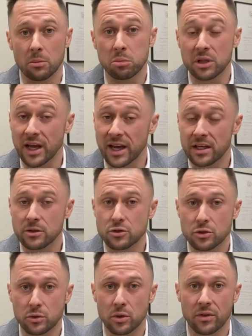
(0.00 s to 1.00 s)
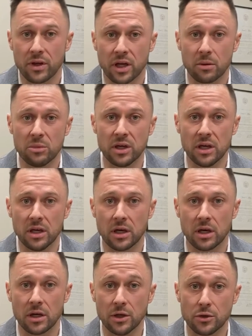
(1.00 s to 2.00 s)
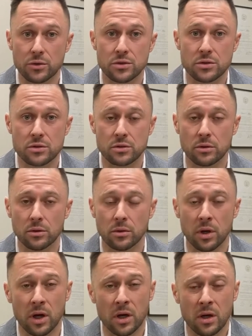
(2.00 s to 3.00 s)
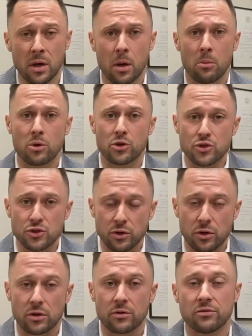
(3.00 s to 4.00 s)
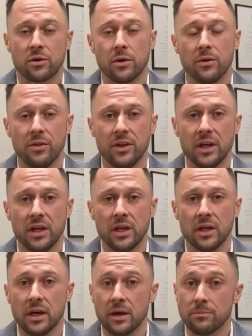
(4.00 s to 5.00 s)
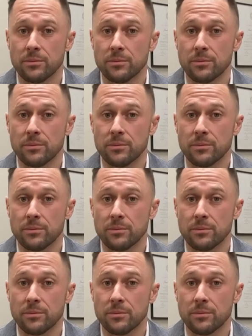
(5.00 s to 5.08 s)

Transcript: planning tool that can be used to preserve the